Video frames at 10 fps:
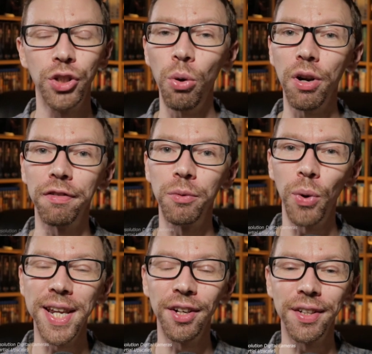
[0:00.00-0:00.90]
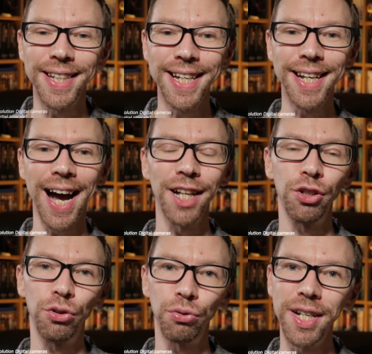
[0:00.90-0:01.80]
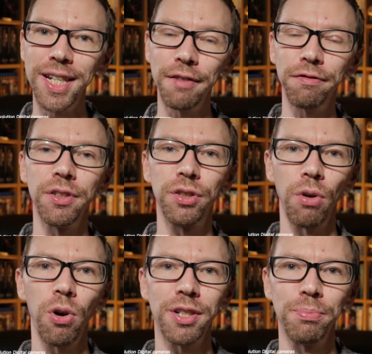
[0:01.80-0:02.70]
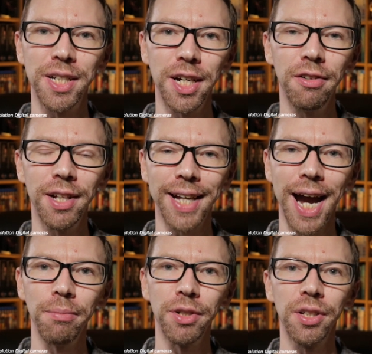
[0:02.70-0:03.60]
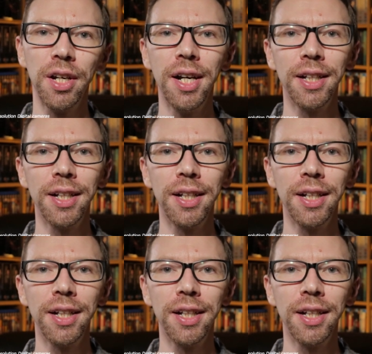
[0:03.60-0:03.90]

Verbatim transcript: Joker from 2019 had three different source material cameras